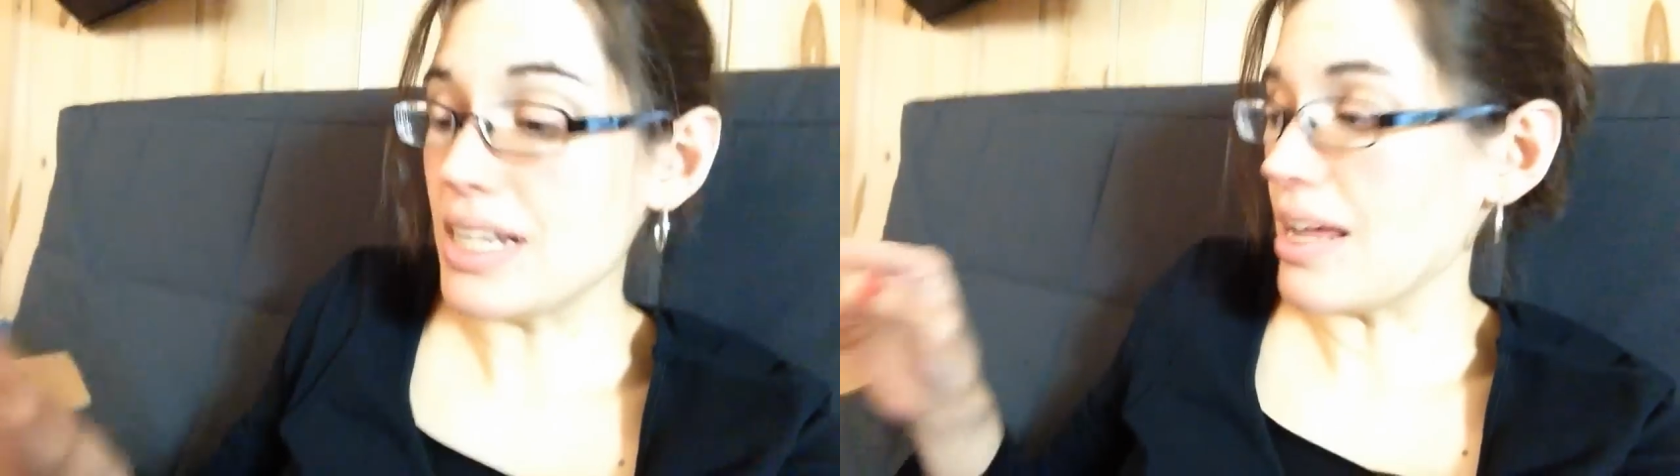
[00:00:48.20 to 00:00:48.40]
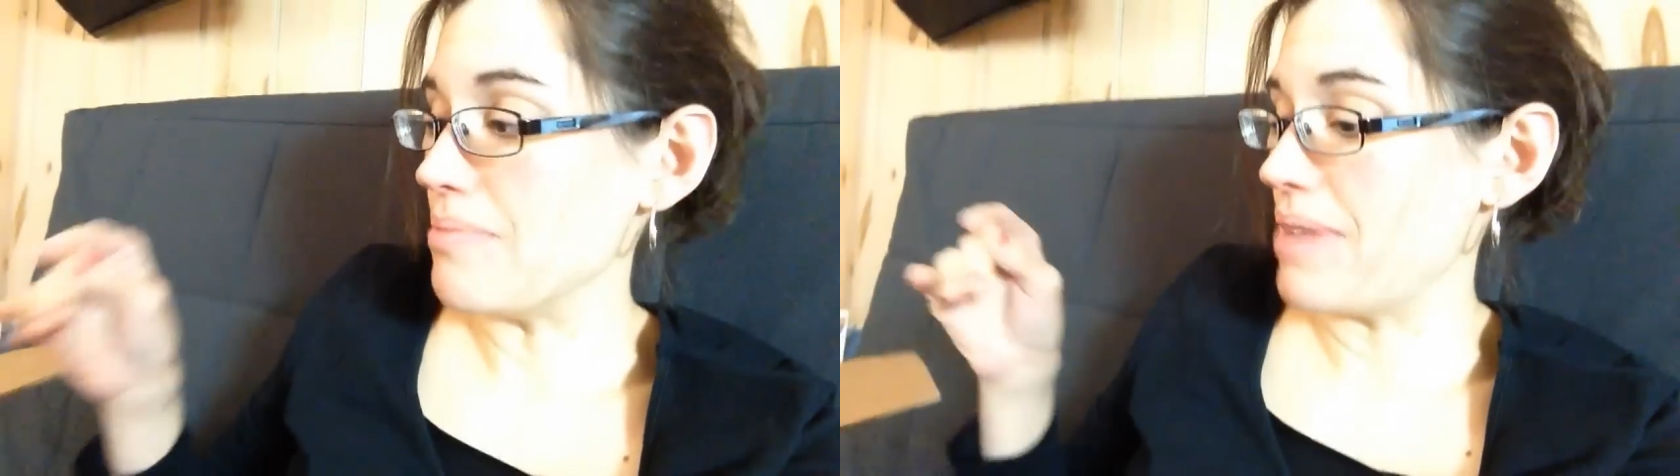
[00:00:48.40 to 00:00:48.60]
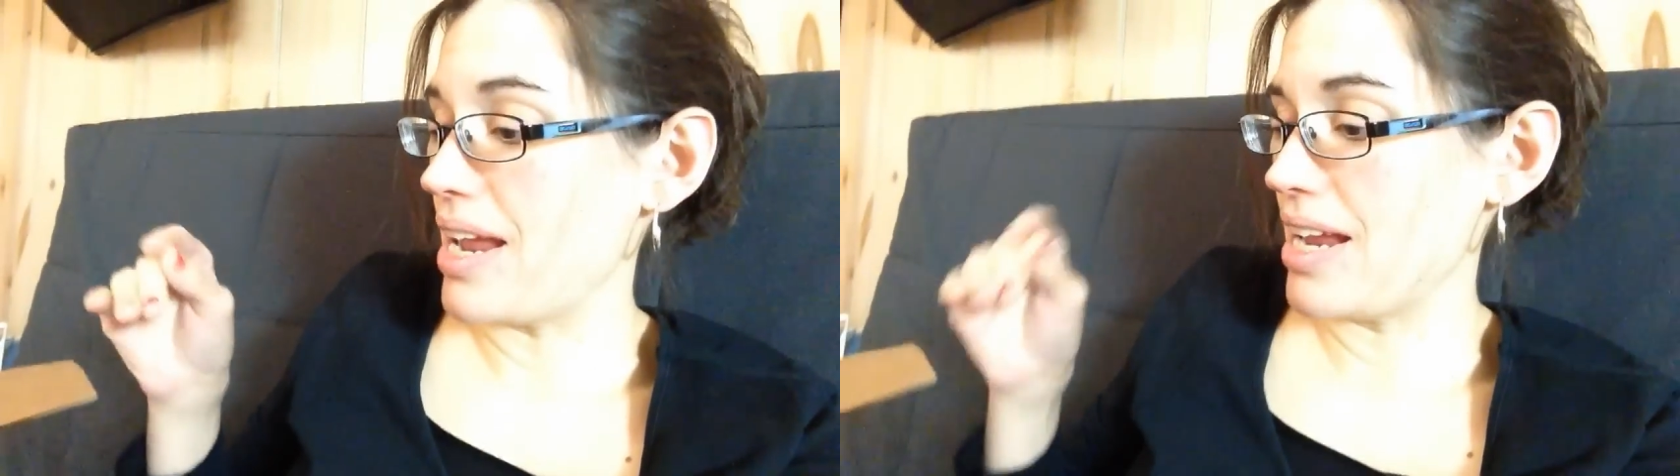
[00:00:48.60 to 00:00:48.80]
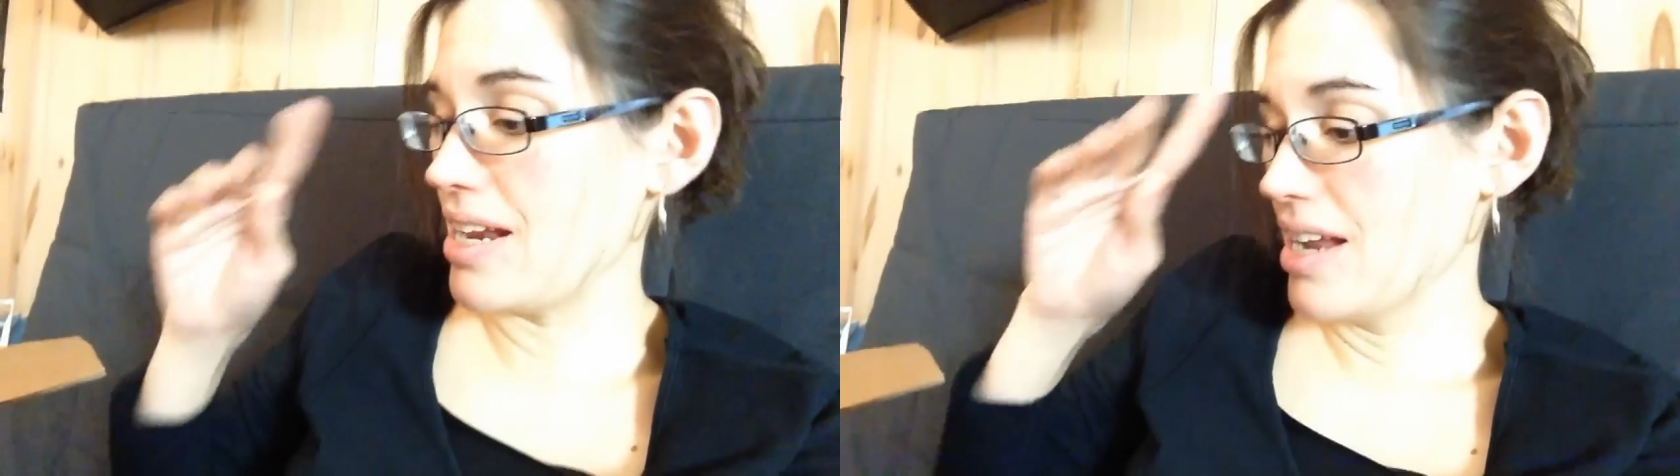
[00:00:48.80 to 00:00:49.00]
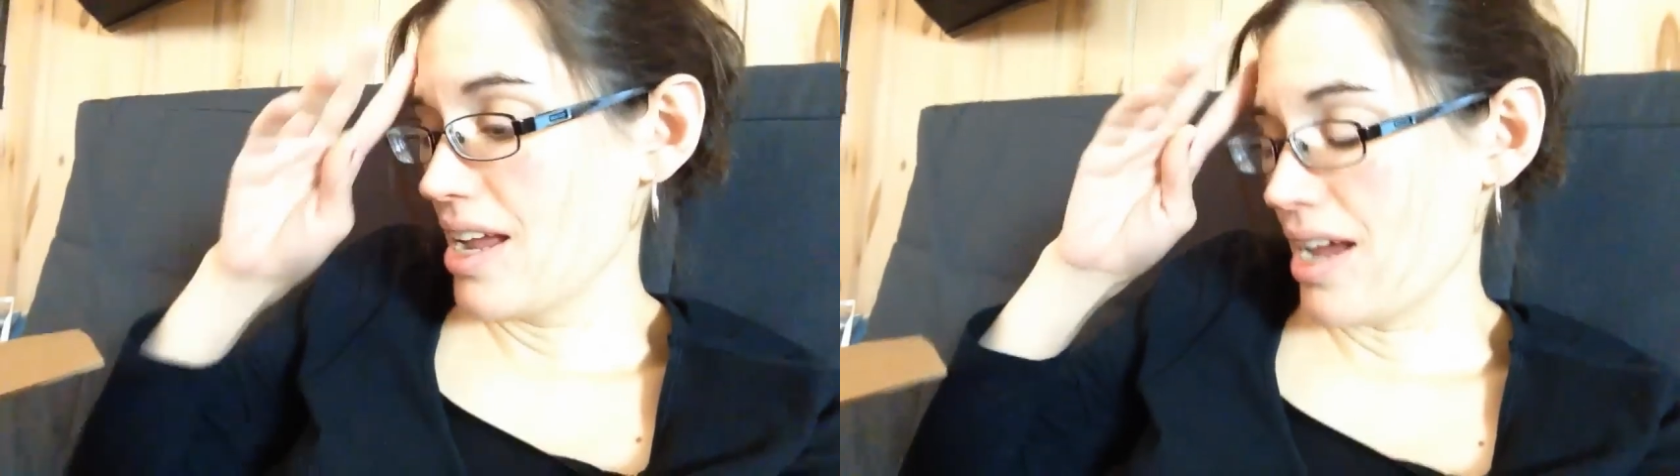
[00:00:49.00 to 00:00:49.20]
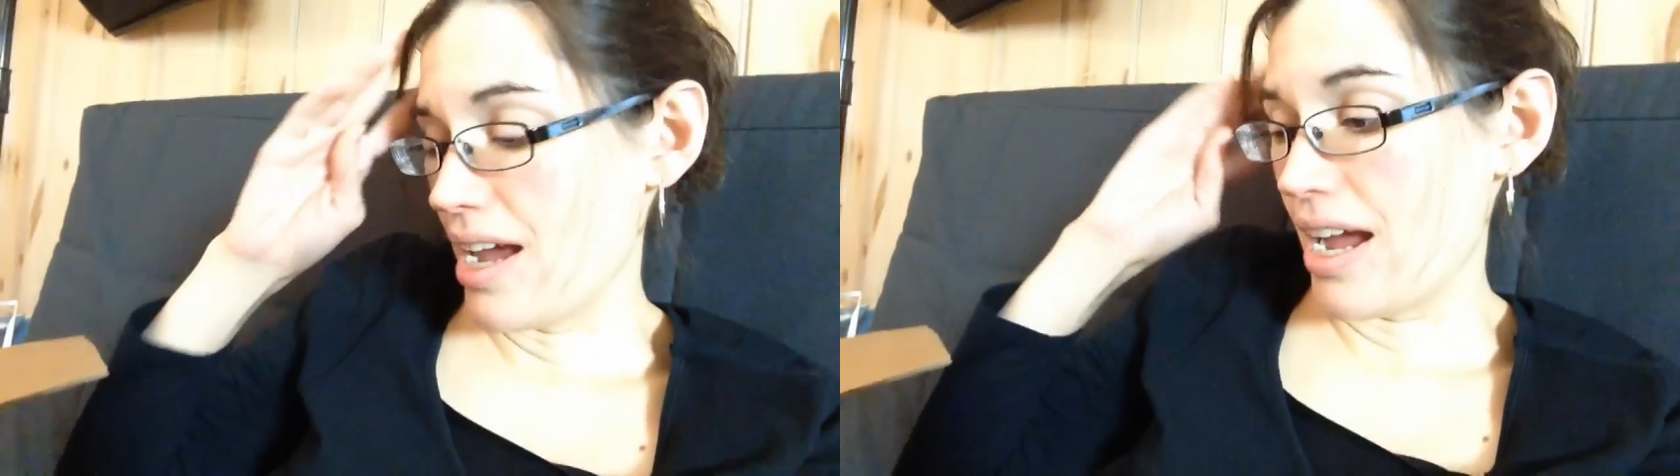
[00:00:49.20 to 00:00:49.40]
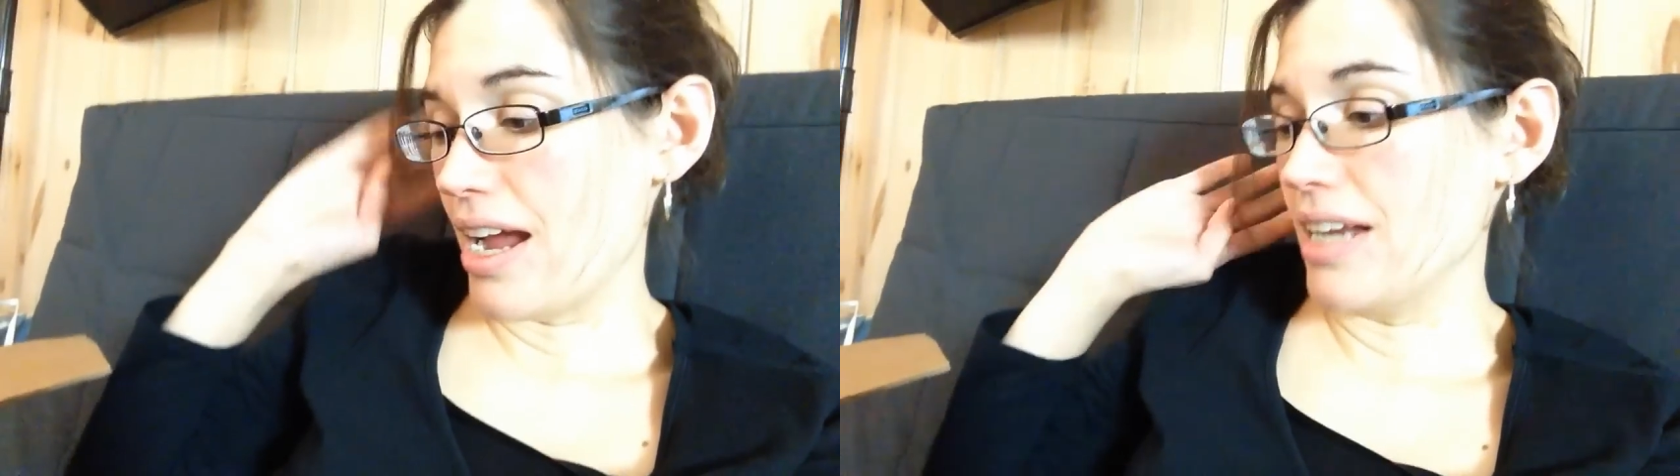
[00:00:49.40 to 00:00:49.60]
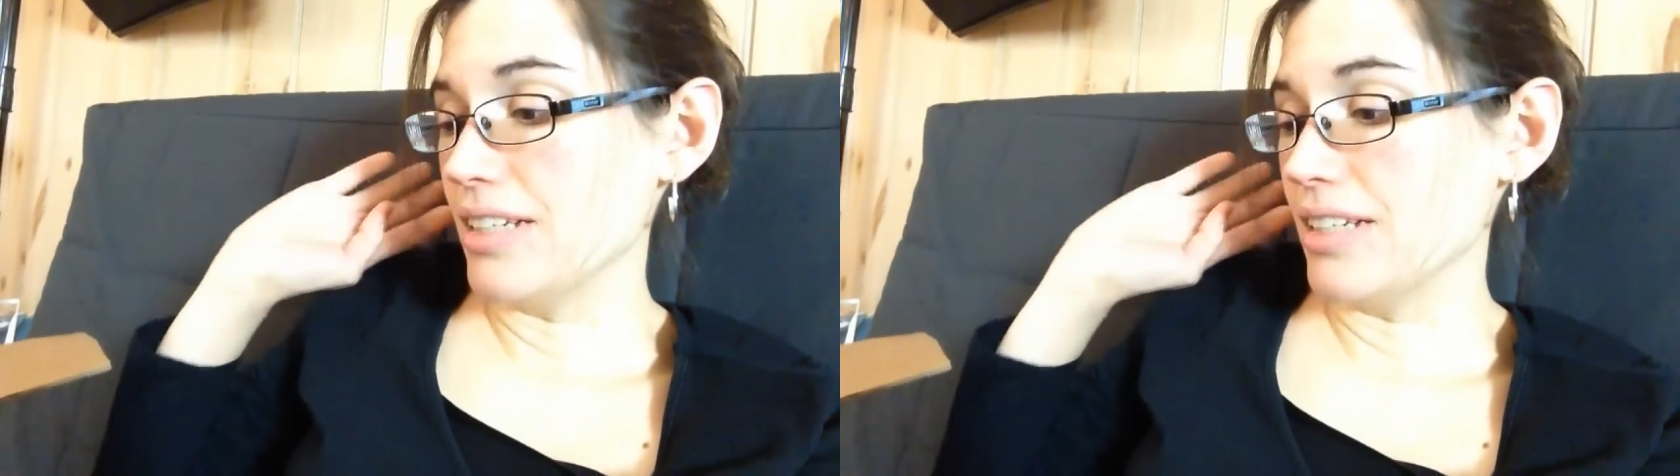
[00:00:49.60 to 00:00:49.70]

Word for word: and made. I